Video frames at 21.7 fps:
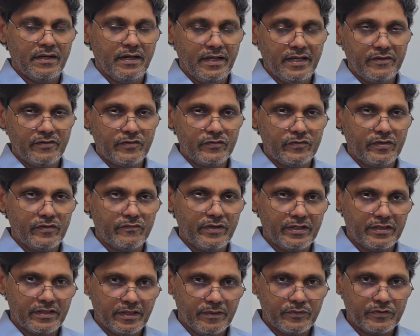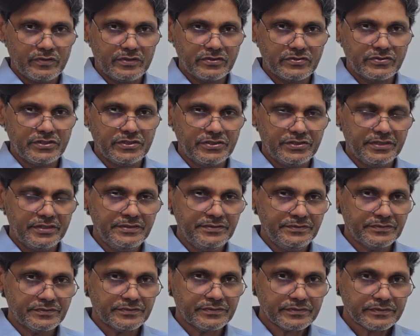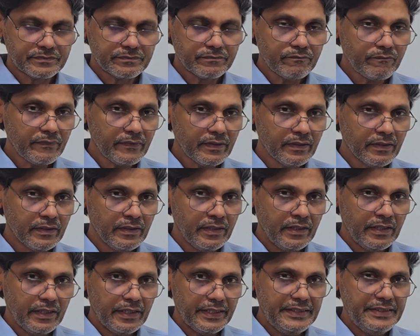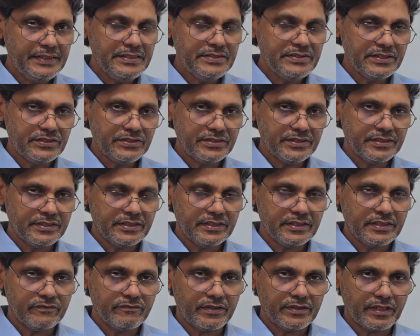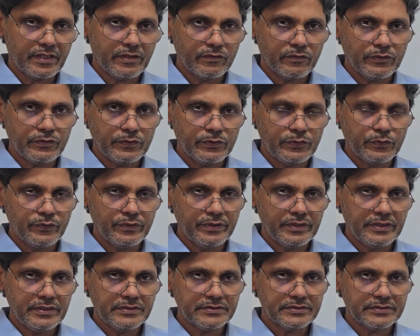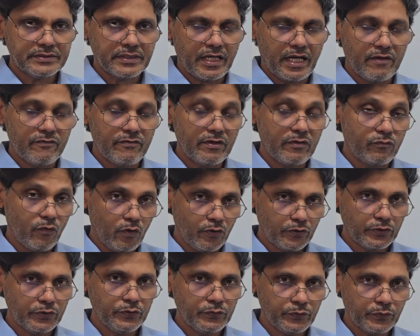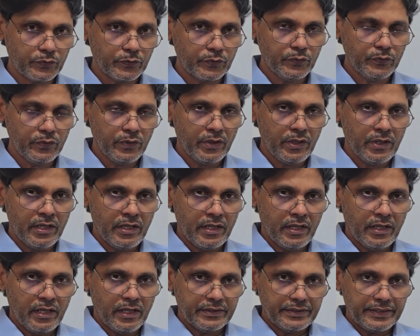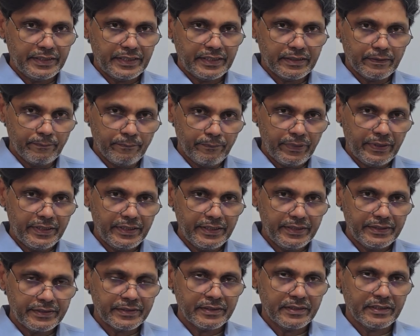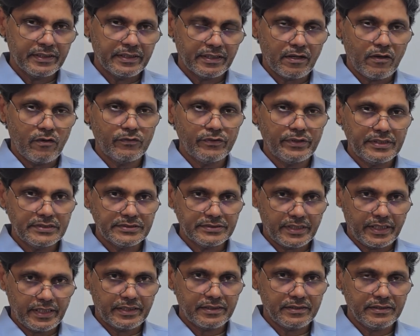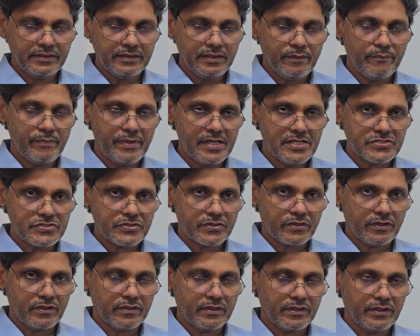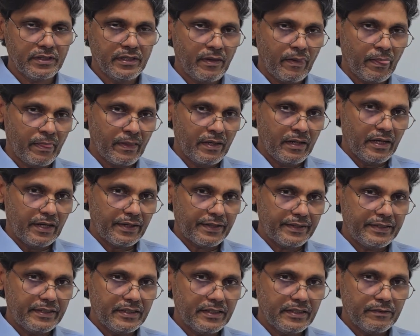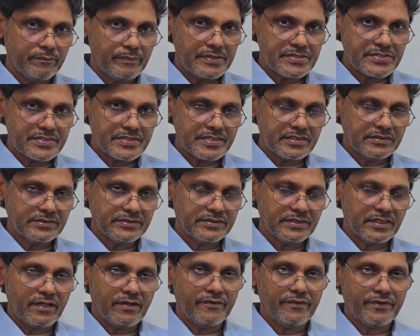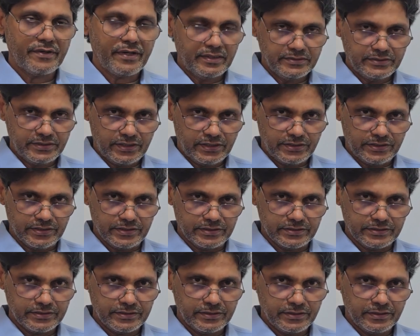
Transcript: Hi everyone, welcome to the session. In this session, what I'm going to do is I will walk you through the complete accounting cycle based on real business transactions.